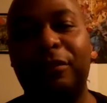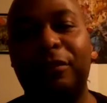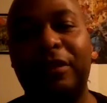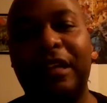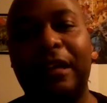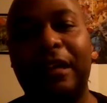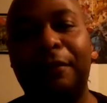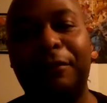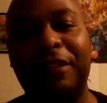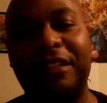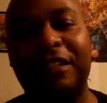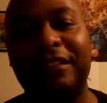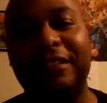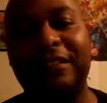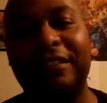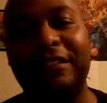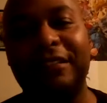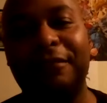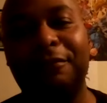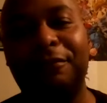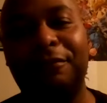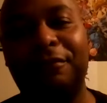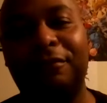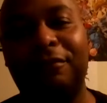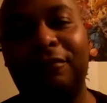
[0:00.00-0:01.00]
comments,
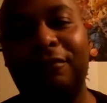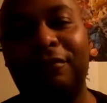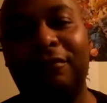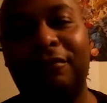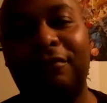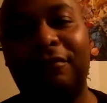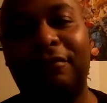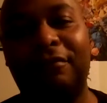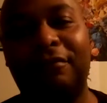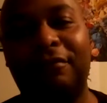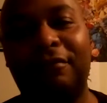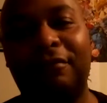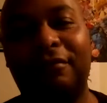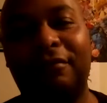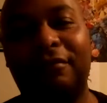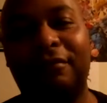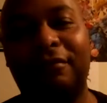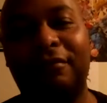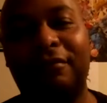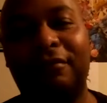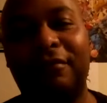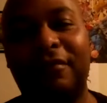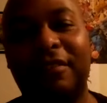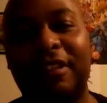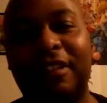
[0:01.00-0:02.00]

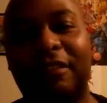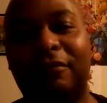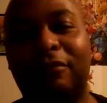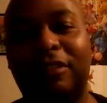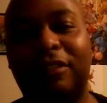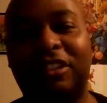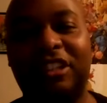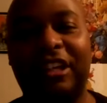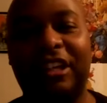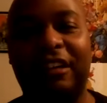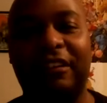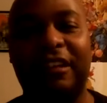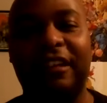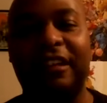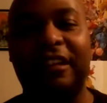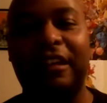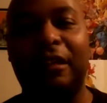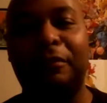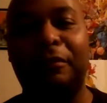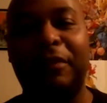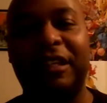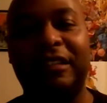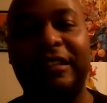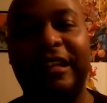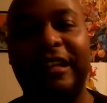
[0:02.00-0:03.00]
which y'all can
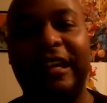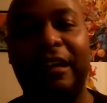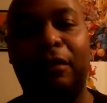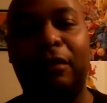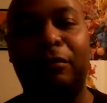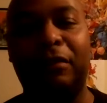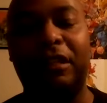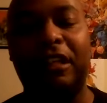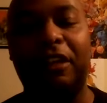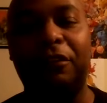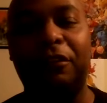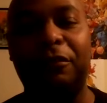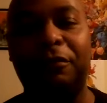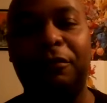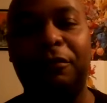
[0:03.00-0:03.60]
comment down below.